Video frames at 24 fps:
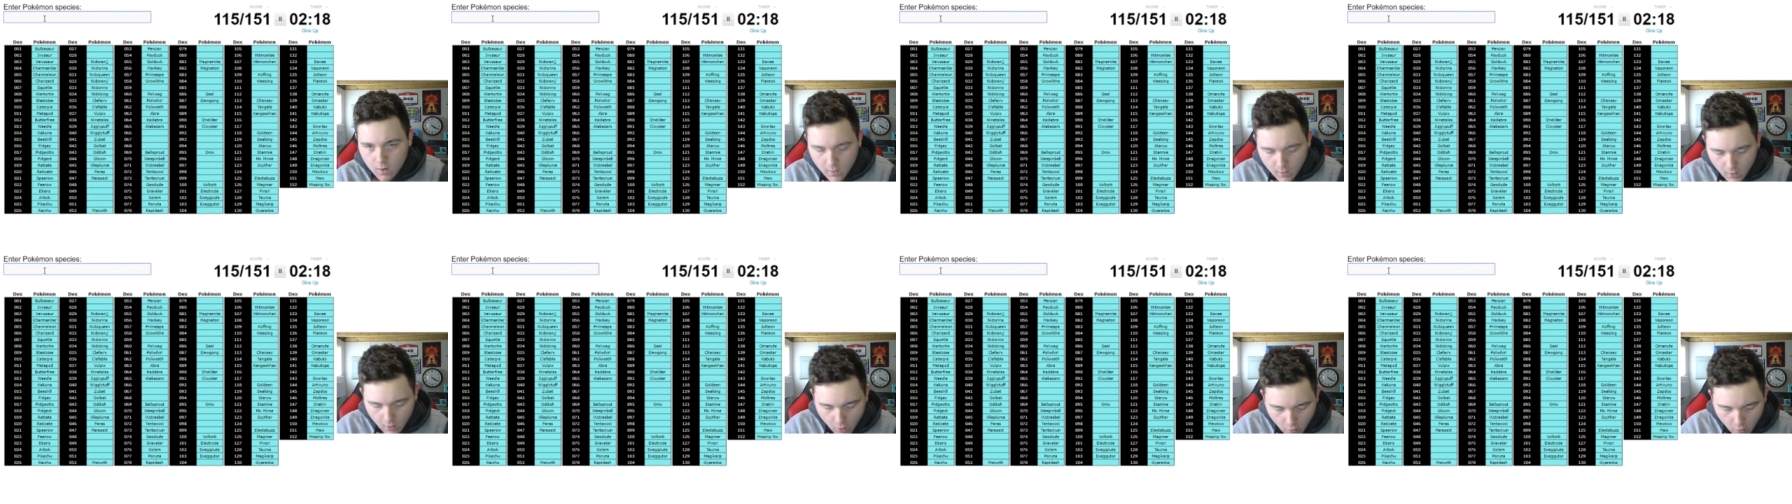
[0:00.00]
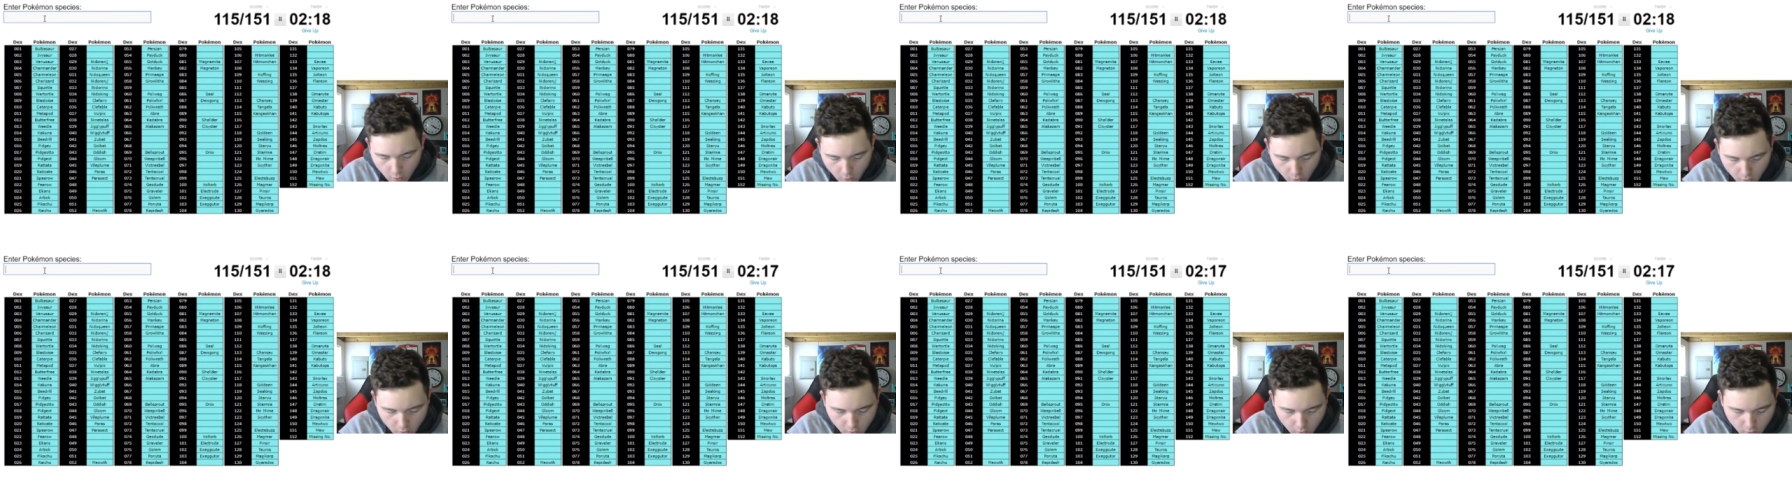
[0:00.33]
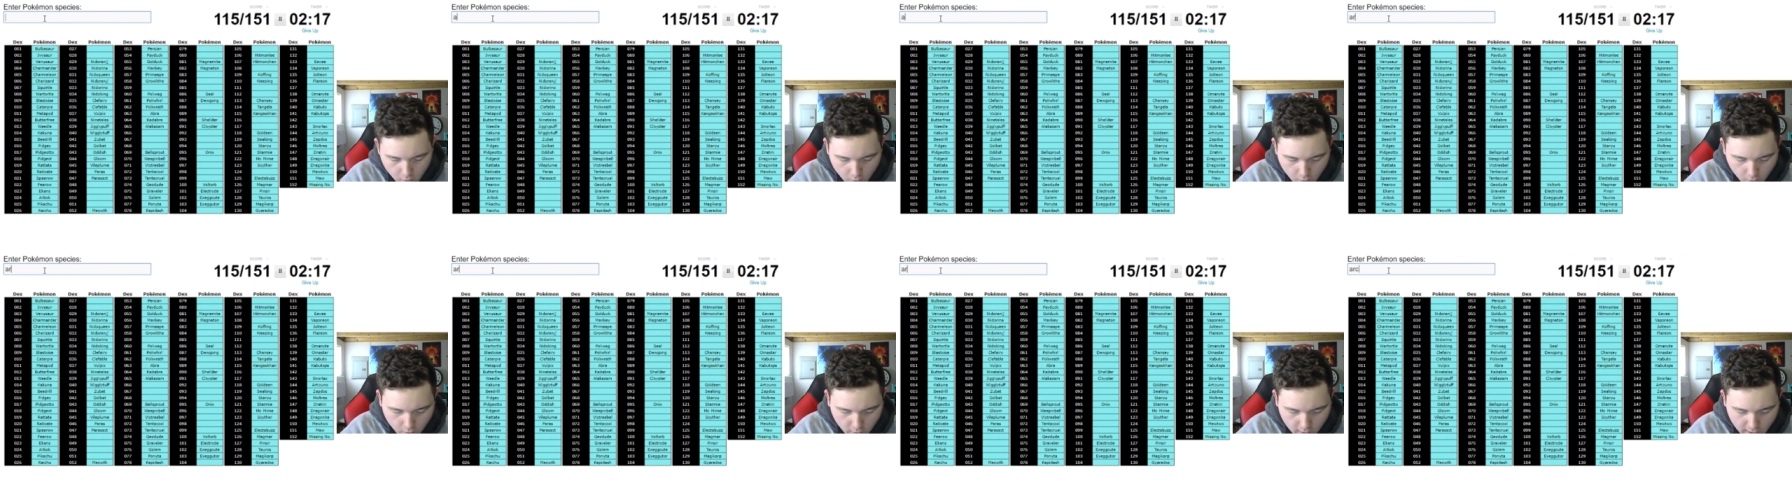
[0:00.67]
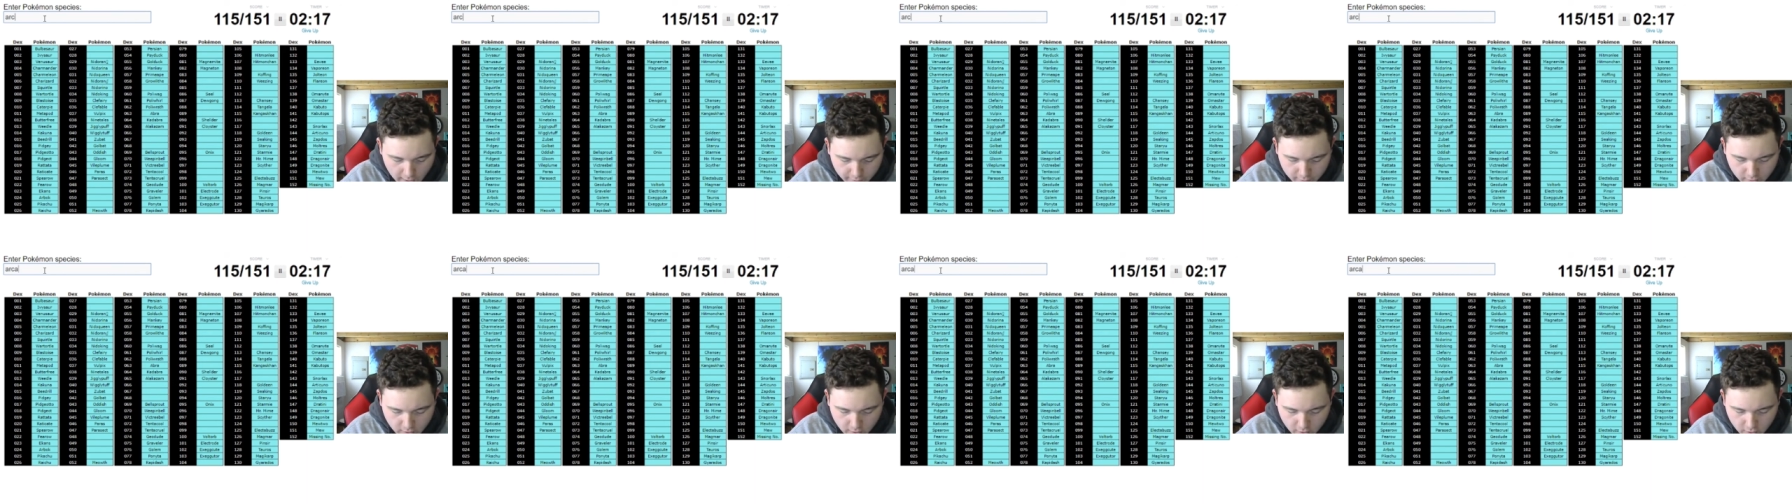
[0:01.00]
Oh, I
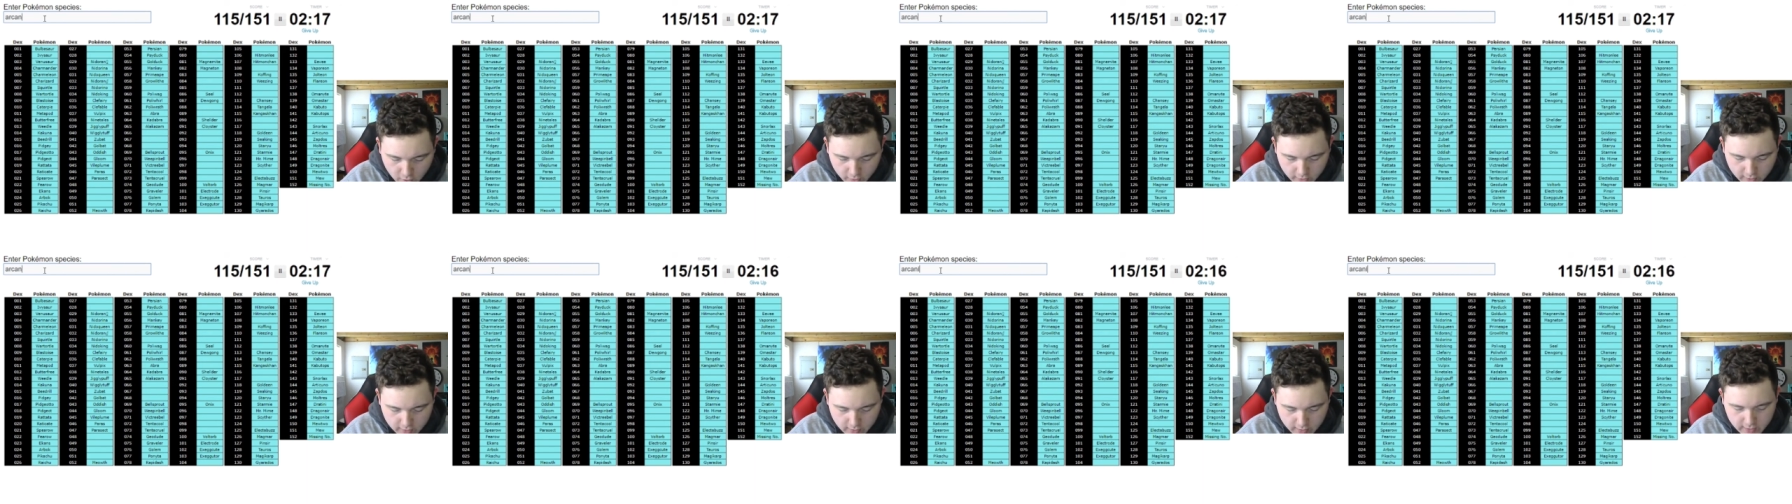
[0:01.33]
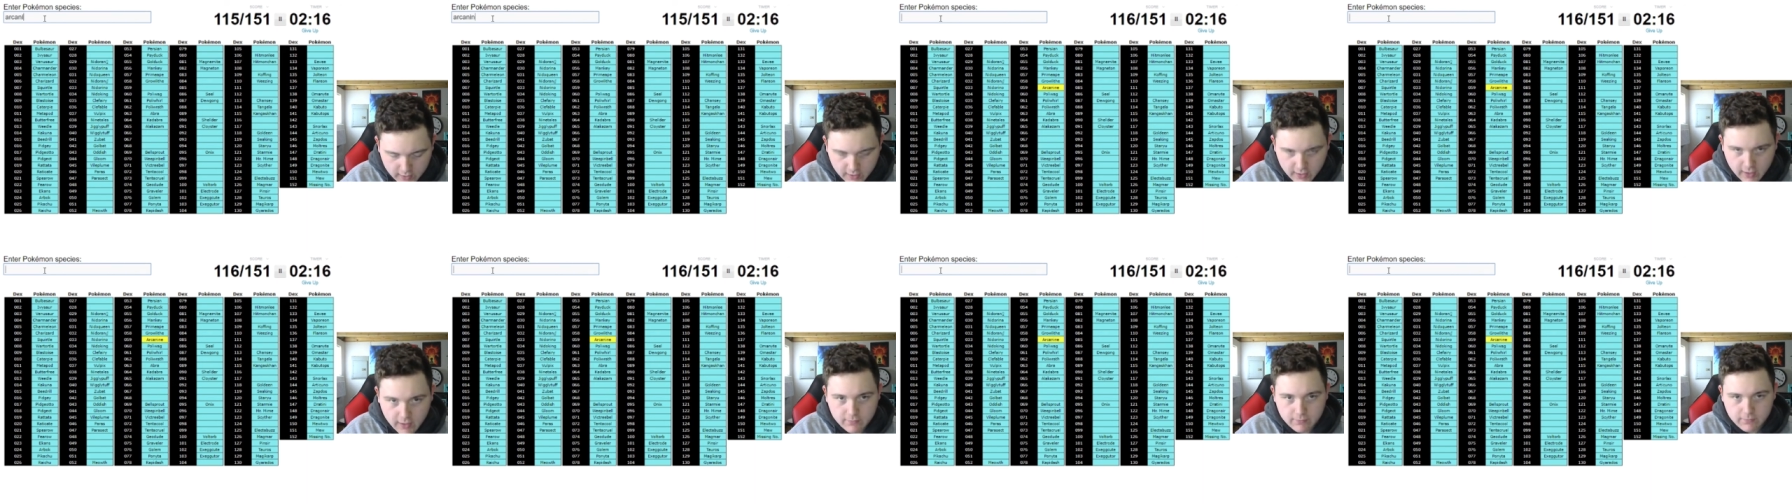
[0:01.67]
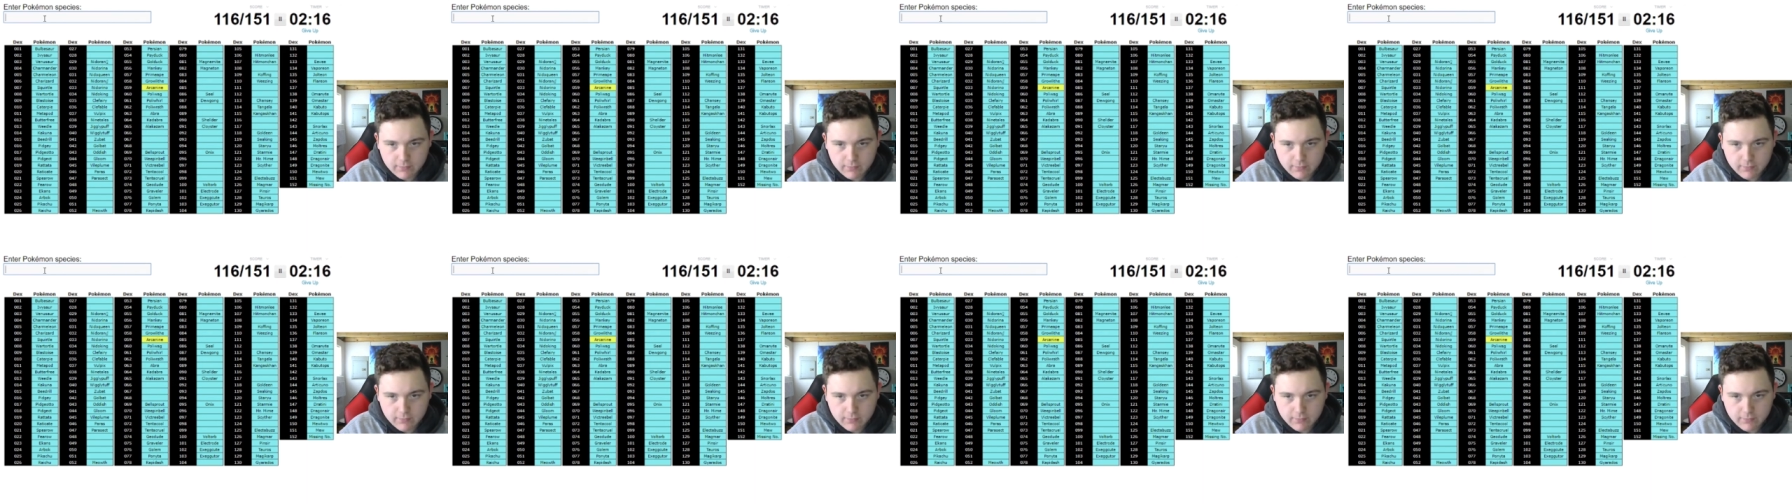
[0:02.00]
haven't gotten Arcanine yet.